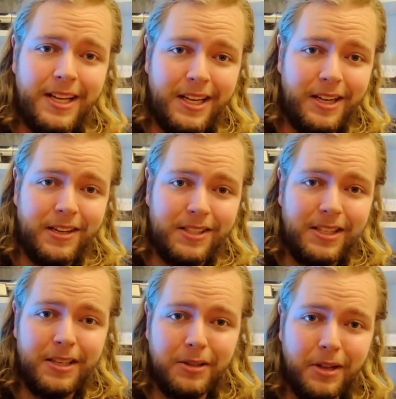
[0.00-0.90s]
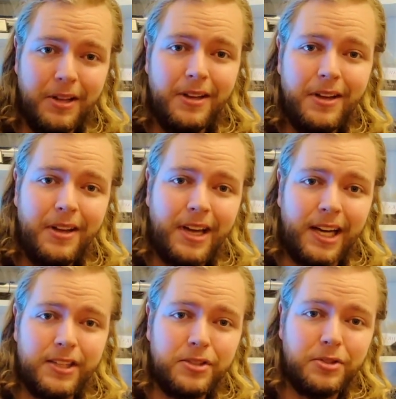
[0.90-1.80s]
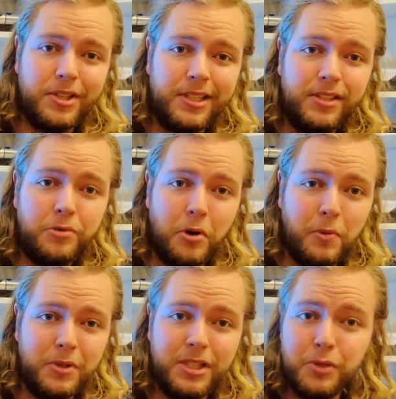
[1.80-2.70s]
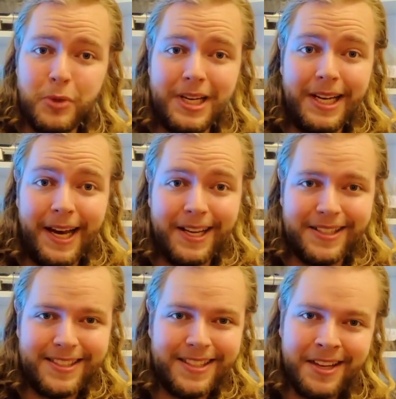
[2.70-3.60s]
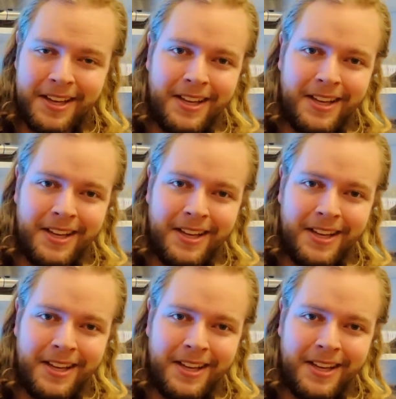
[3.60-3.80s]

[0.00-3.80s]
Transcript: it does these little extra Star Warsy twinkly lights.